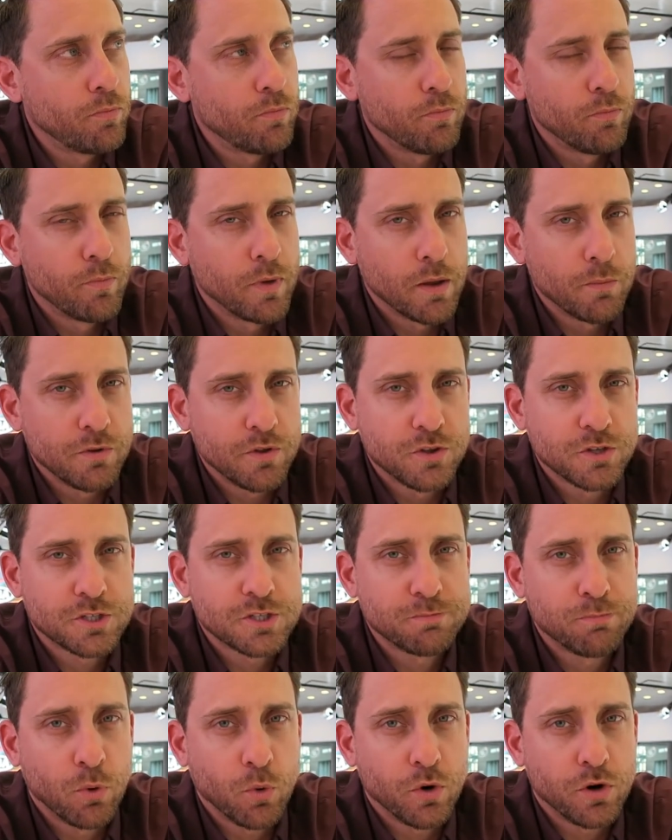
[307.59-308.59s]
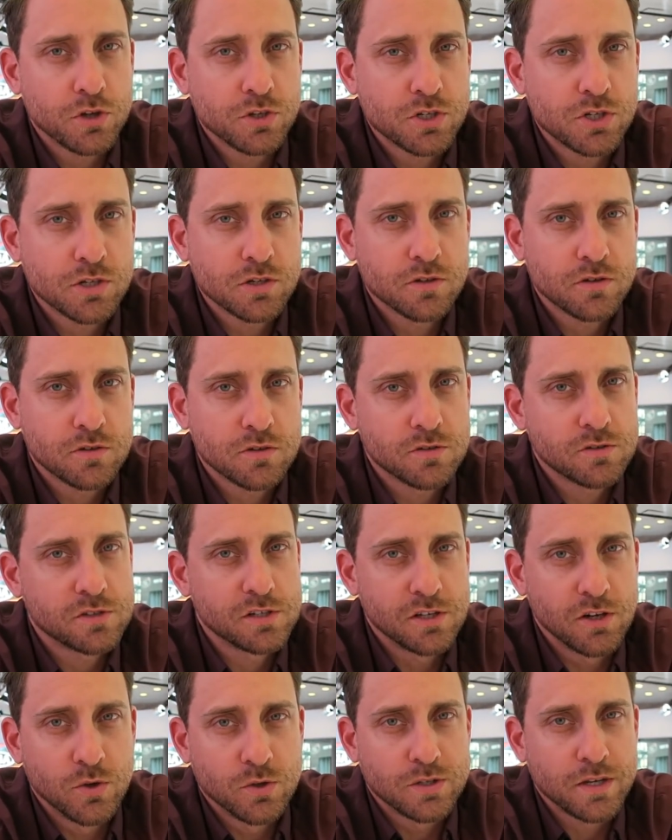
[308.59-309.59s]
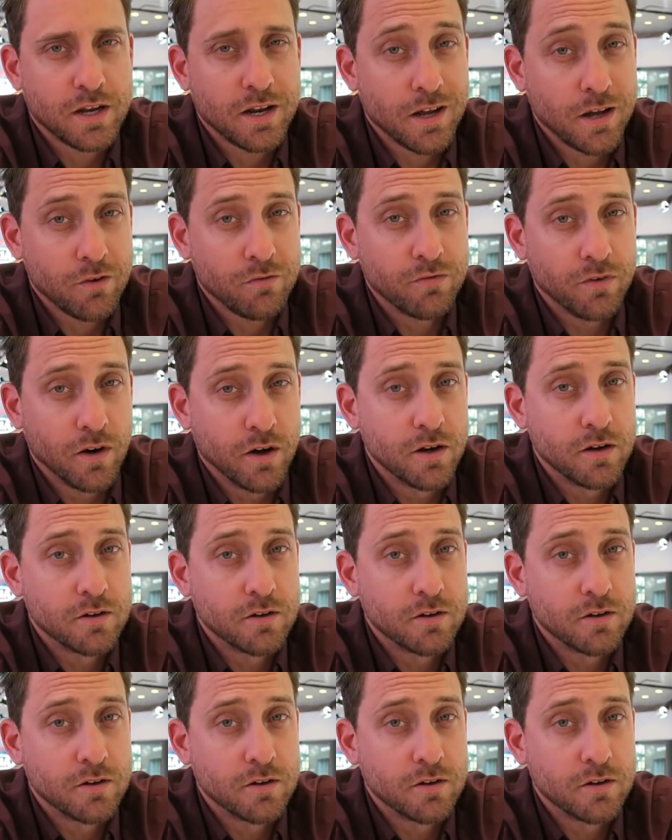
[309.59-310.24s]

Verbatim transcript: maybe the Sportage, because it knows how to have fun.